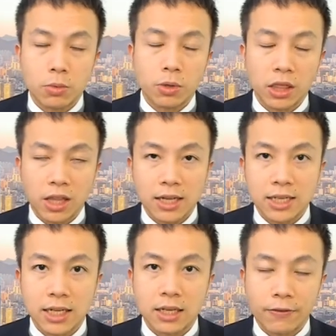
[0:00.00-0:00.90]
think
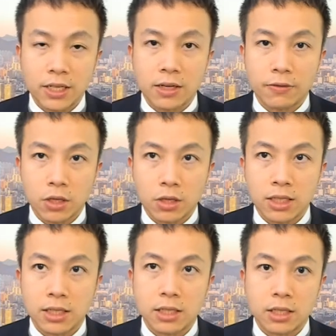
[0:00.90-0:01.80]
that defensive stocks
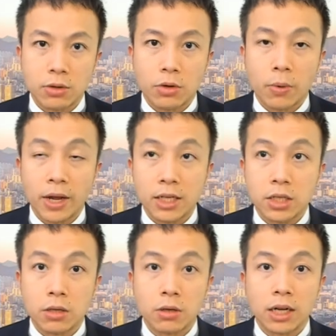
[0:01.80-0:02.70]
are still going
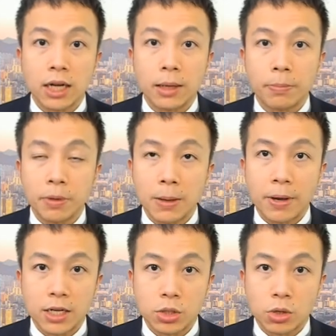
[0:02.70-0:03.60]
to be a
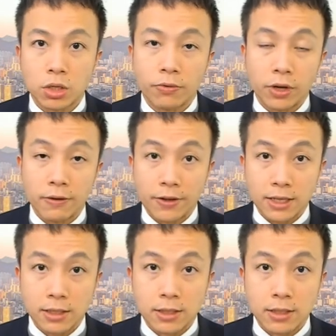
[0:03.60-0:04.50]
better choice for
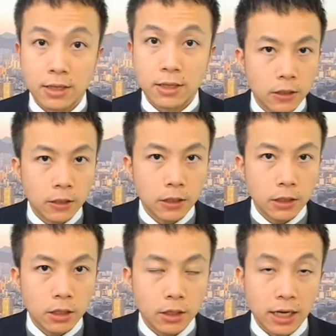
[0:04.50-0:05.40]
investors.
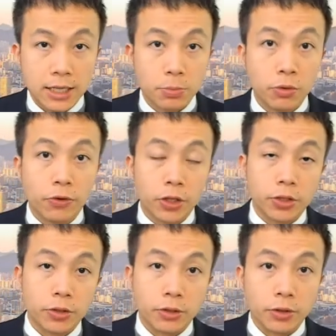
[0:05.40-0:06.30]
Okay, let's move on
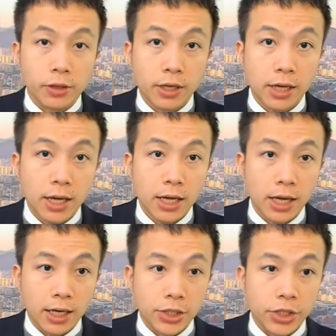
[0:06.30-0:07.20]
to
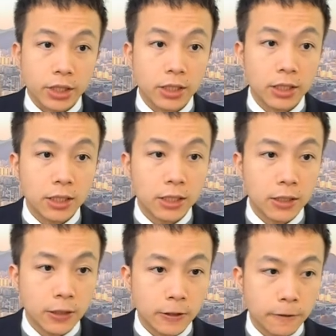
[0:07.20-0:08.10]
Asia.
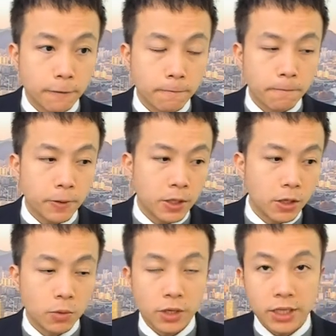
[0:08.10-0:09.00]

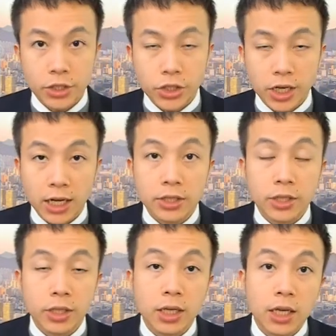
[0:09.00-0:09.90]
Well, in this chart,
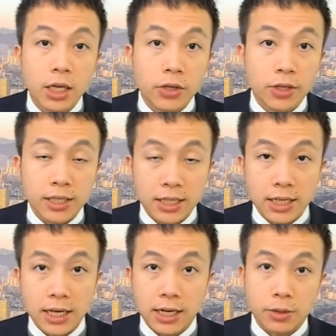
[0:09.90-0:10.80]
you can
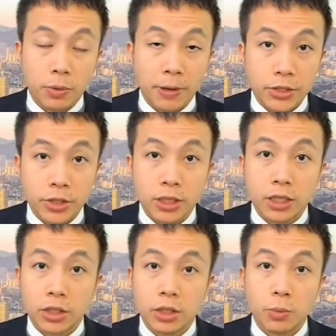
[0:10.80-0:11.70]
see that, as we mentioned,
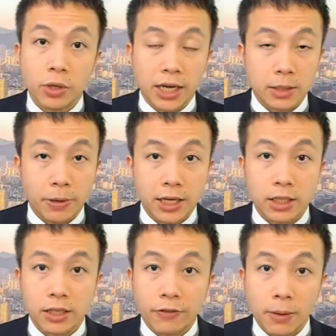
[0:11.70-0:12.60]
that we expect the
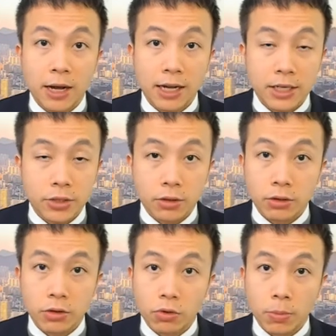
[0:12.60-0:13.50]
developed markets to
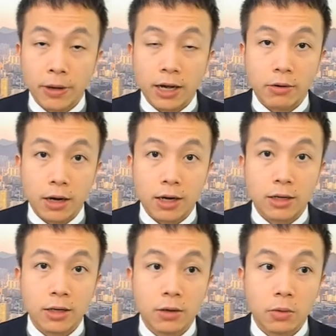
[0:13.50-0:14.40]
only grow by around
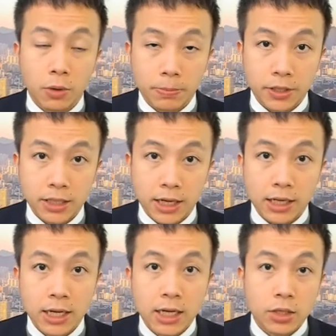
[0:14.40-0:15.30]

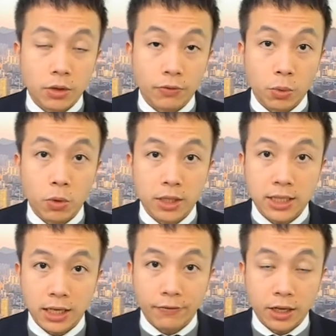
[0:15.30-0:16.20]
1%. So if you want
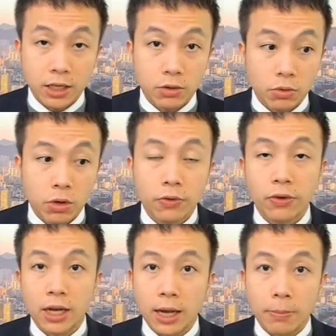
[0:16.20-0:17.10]
significant
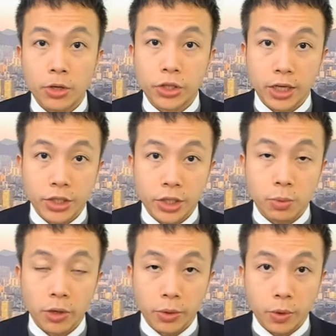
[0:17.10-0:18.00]
growth, emerging Asia
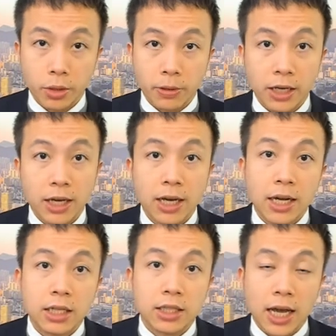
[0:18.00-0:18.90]
is where you want to be.
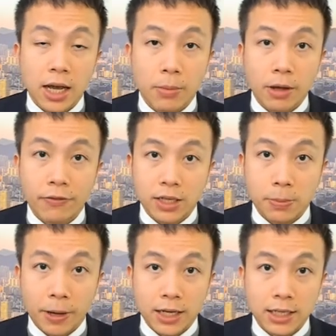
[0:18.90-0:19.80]
The IMF
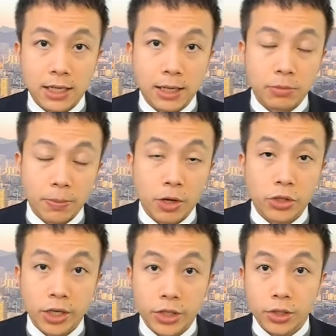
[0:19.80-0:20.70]
expect the
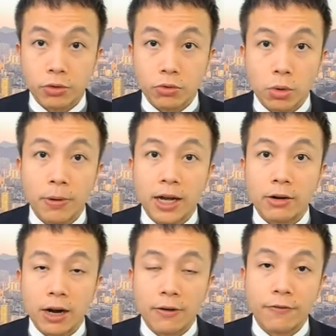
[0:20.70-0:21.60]
emerging Asia to grow by
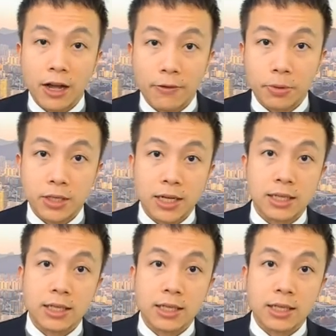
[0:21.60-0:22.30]
around 5%